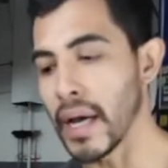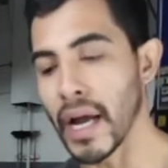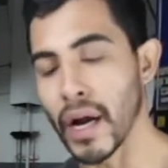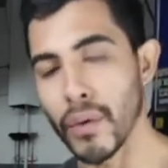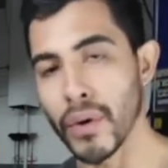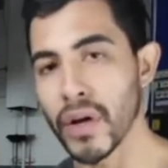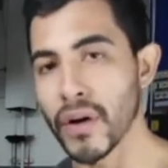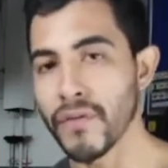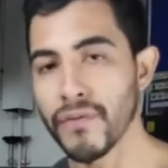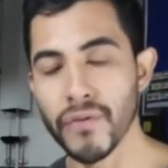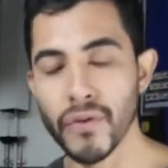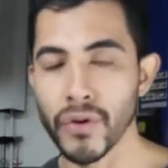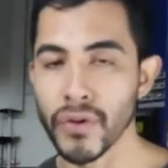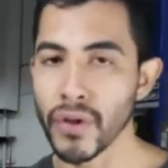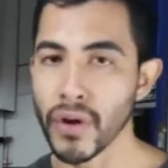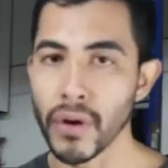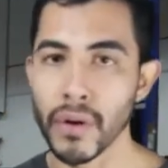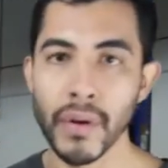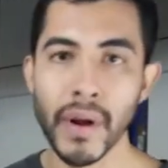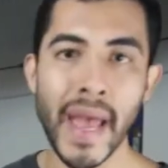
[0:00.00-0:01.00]
area for
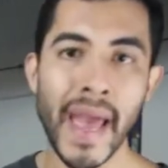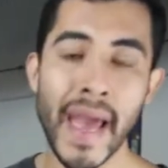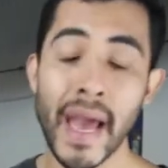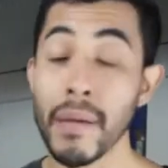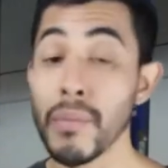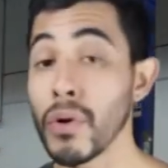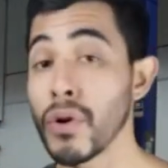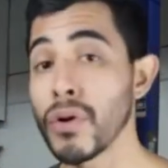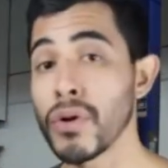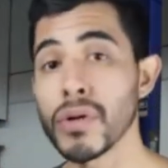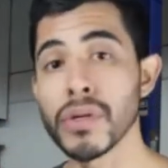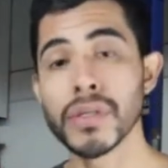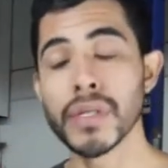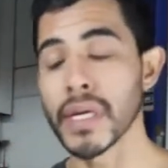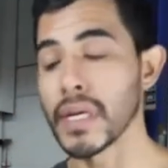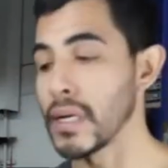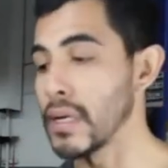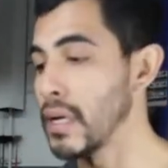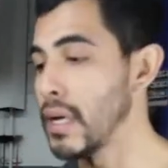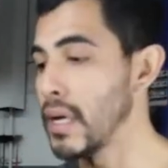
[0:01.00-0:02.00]
their hammers
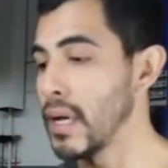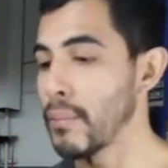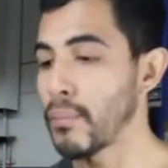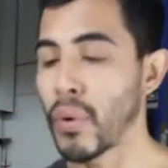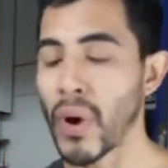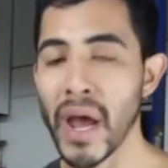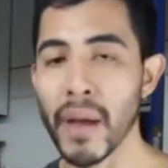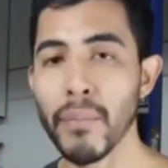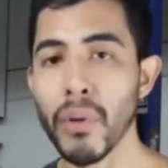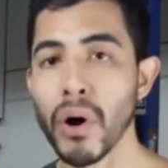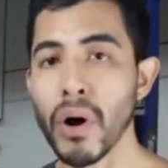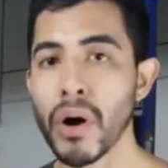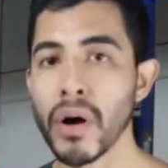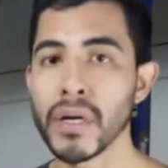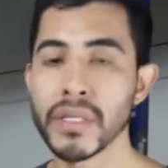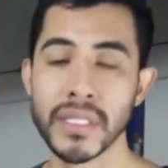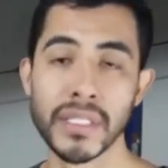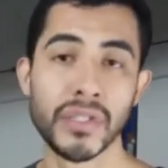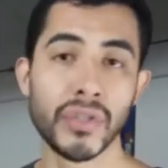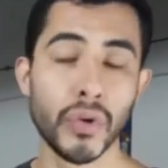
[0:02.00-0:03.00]
and pry
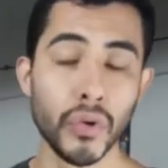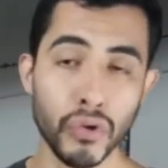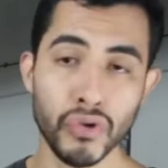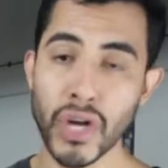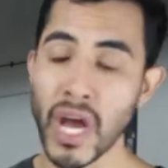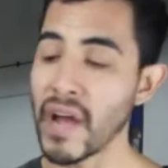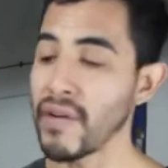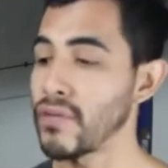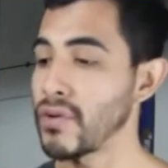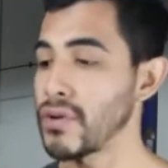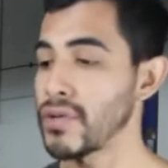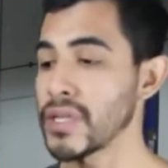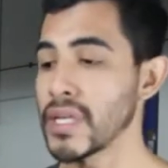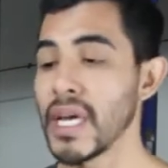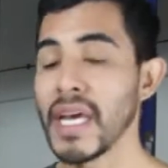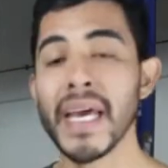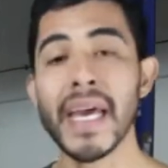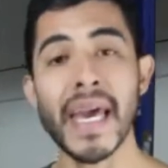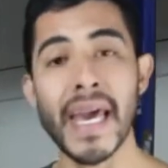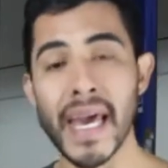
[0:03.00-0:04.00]
bars and screwdrivers
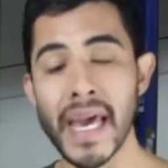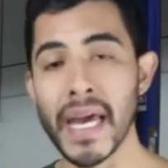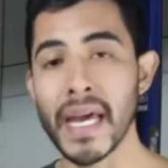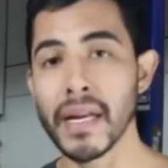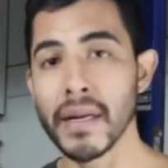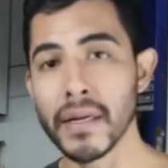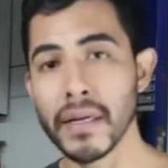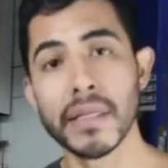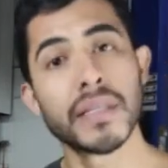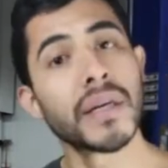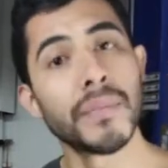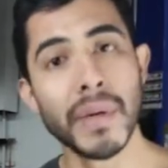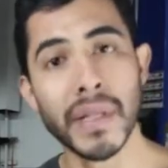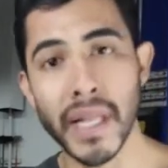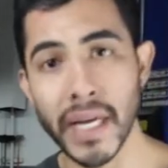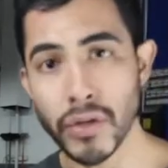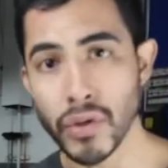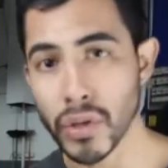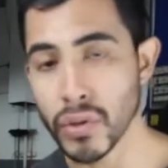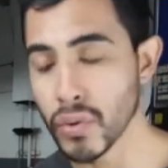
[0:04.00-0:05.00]
and some
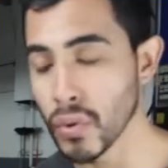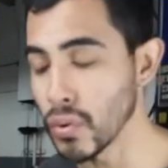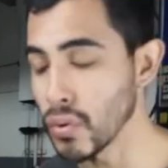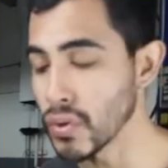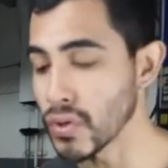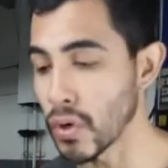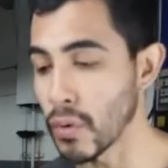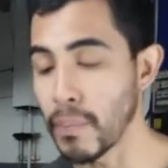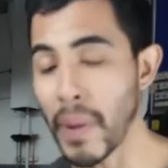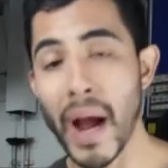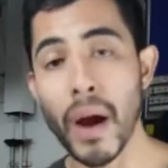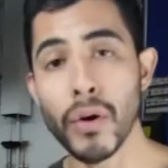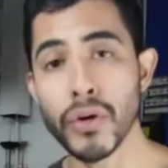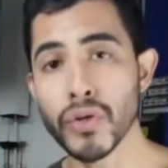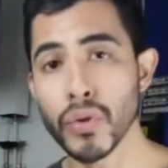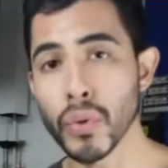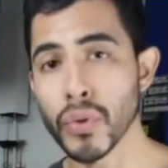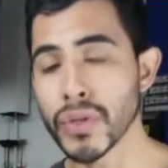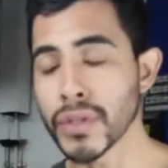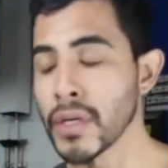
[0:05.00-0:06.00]
electric tools or power
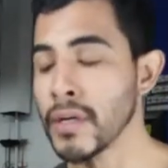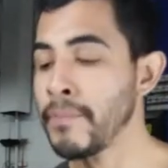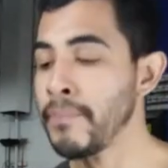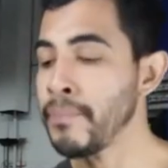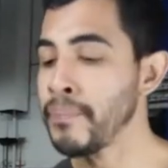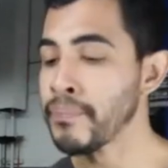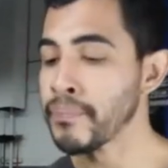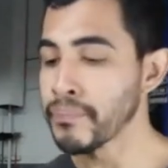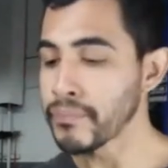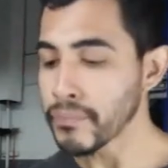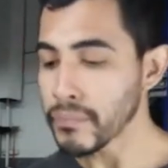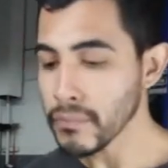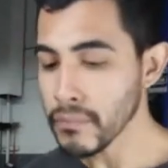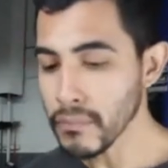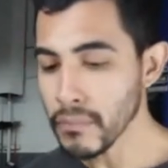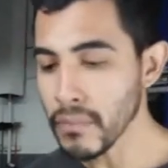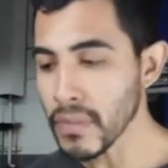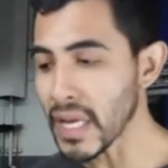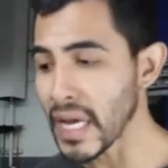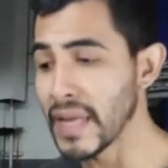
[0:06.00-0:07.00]
tools.
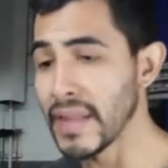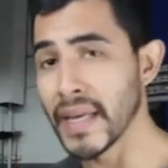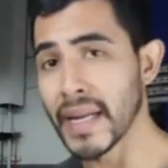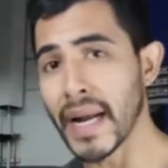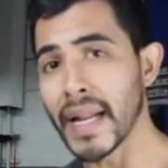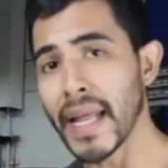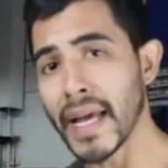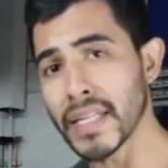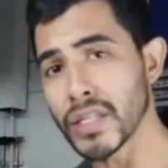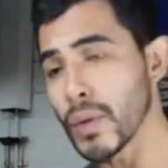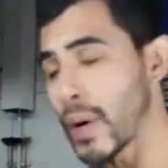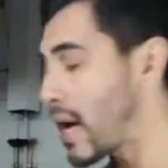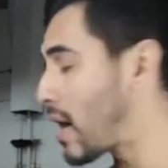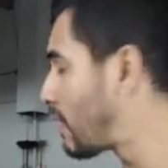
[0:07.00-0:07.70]
And then I like to